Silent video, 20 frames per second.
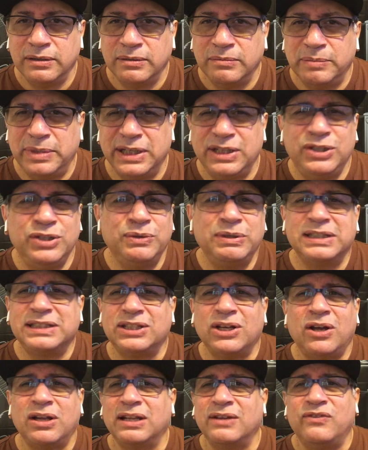But do us
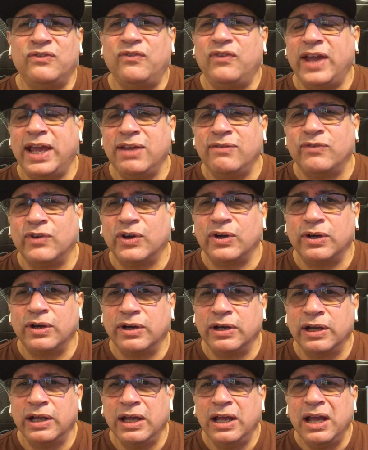all a favor.
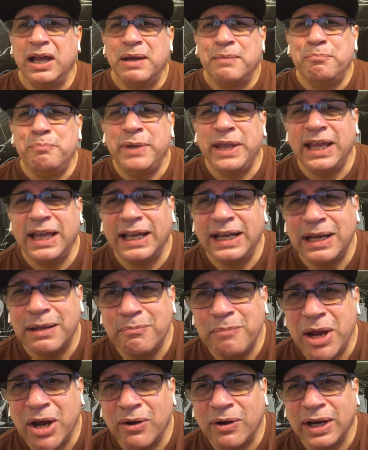Be an
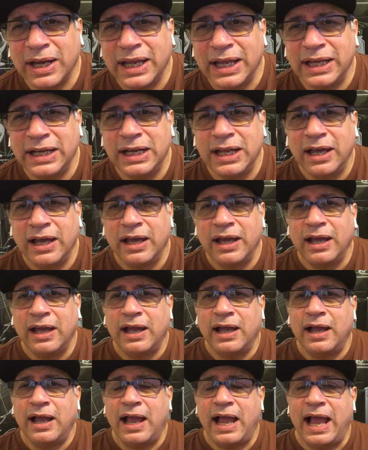American
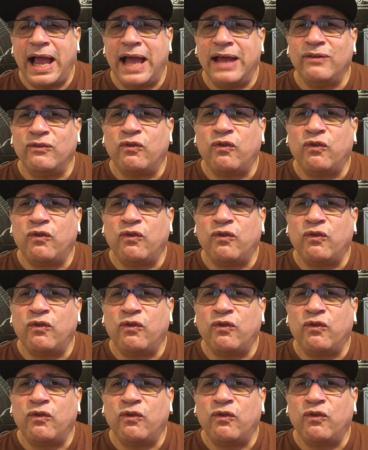and